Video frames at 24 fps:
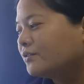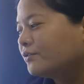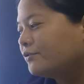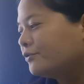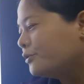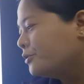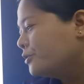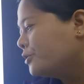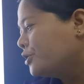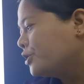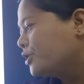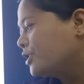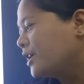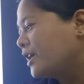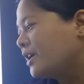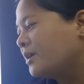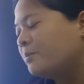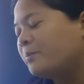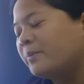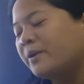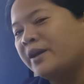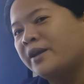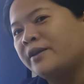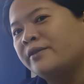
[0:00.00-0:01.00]
fruit
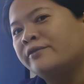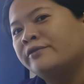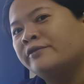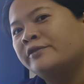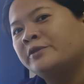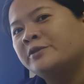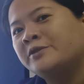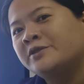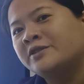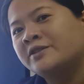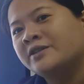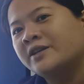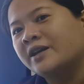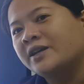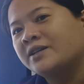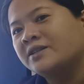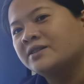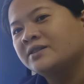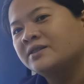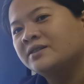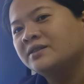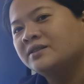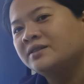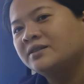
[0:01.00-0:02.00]
shape and fruit size.